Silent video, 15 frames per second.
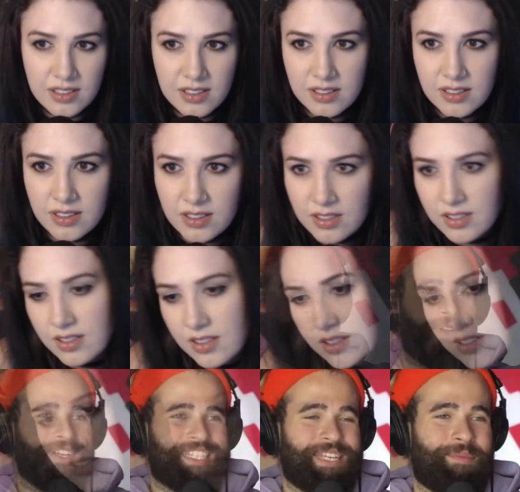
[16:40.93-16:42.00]
Why not?
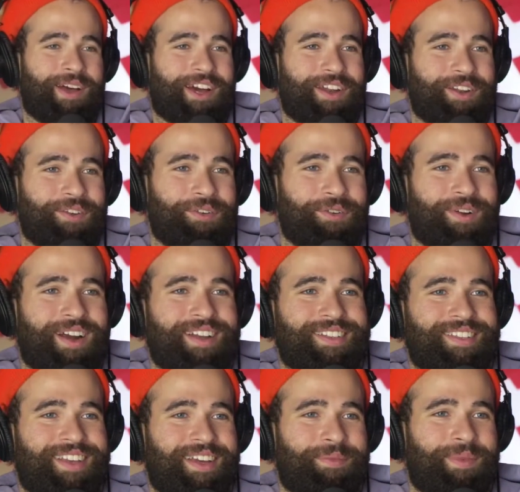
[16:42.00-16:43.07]
What else am I gonna do, right?
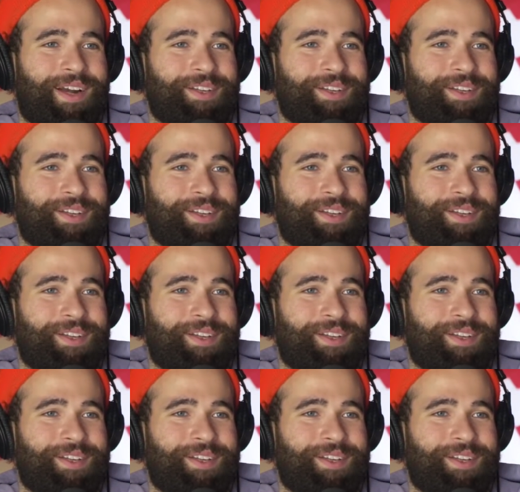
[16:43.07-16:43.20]
It's like,